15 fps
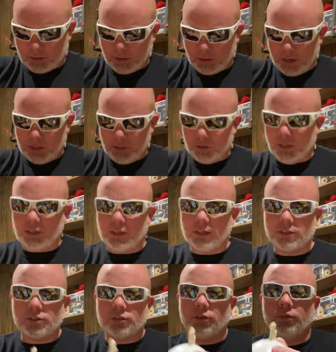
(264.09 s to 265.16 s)
Okay, you need
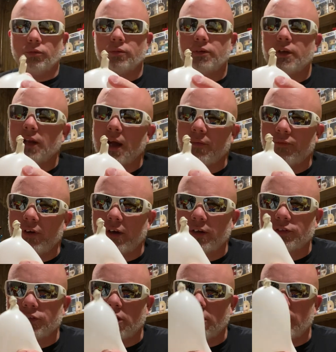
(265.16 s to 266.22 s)
this too. And I'm very
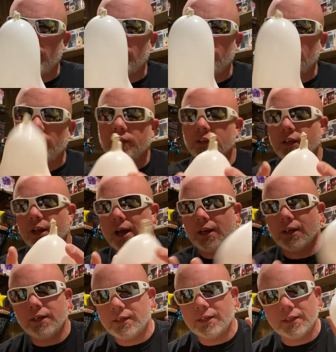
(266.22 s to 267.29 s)
sorry that I
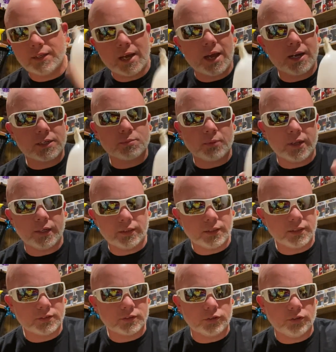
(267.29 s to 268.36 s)
did not explain
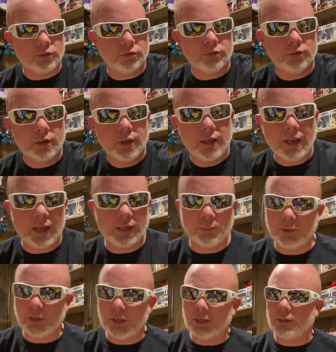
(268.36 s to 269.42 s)
this to you at the
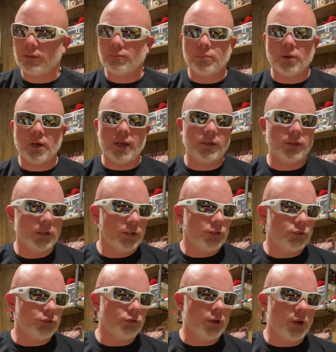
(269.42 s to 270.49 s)
beginning, but
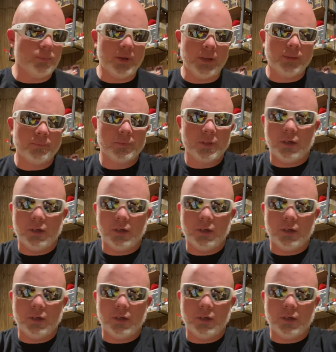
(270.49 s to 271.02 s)
you know me.